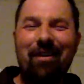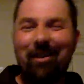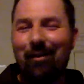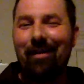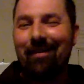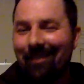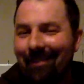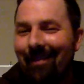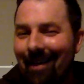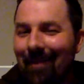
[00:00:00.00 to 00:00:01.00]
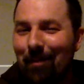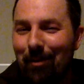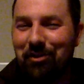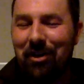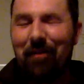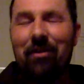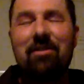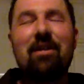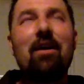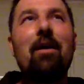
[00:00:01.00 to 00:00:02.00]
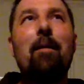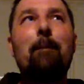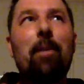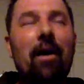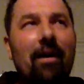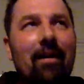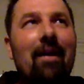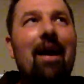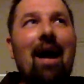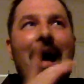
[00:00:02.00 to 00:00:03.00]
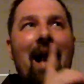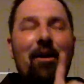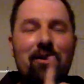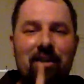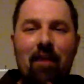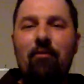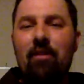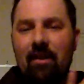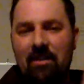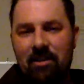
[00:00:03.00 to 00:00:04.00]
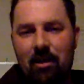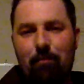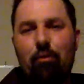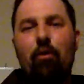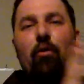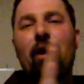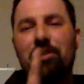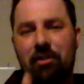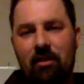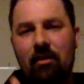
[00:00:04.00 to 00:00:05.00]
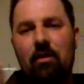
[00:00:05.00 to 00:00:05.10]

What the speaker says: You know, like not the most generous, but I could definitely see a progression